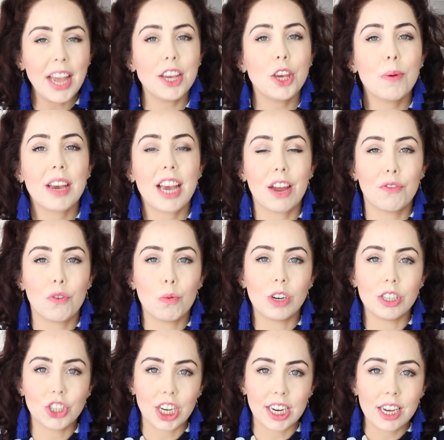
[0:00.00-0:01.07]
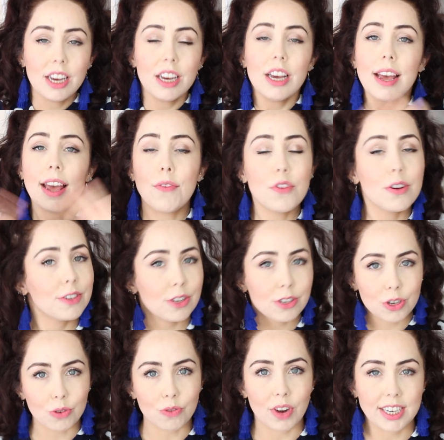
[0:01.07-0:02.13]
Thank you again for watching. If you're
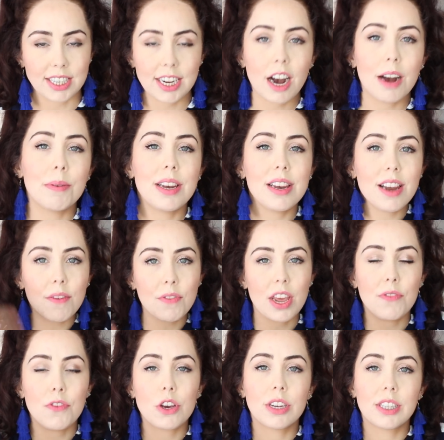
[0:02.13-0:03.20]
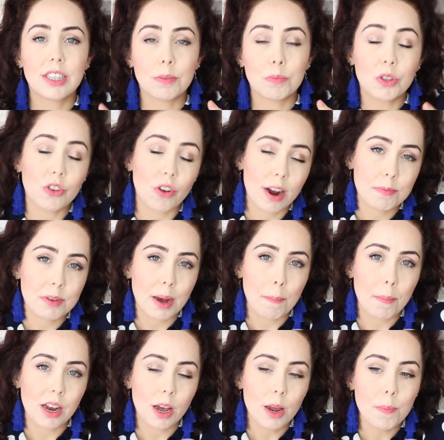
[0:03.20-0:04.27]
not already, I would love it if you could subscribe
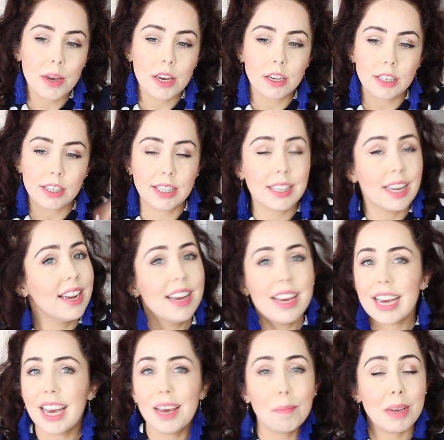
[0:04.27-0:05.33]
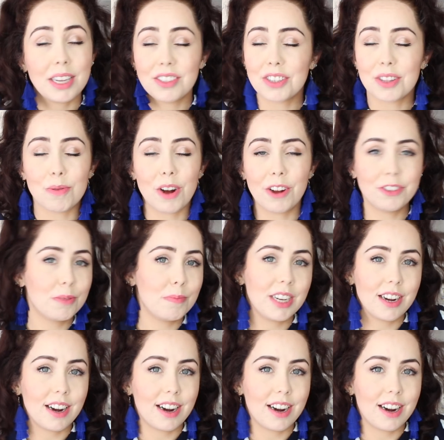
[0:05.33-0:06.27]
down below because it means the world to me,